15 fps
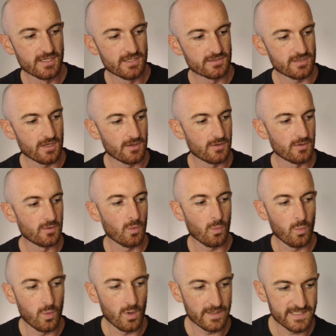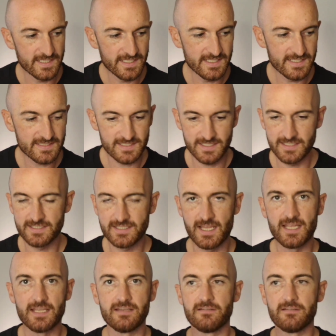So what it is a